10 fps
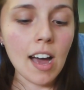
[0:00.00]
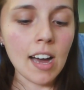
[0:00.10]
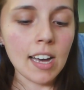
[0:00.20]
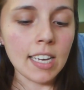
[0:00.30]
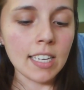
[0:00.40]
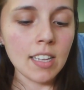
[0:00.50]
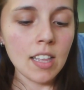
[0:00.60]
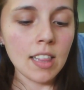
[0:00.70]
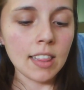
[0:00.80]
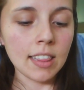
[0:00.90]
I
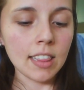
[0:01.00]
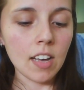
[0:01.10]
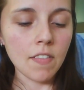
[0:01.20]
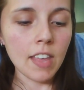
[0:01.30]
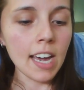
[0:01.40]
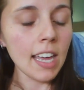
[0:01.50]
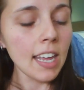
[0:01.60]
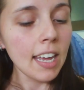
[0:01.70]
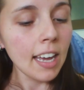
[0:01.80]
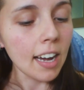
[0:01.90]
love that.
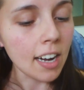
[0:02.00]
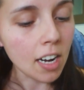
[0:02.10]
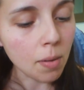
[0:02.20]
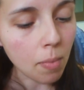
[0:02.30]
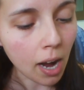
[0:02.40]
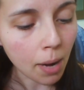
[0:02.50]
Um,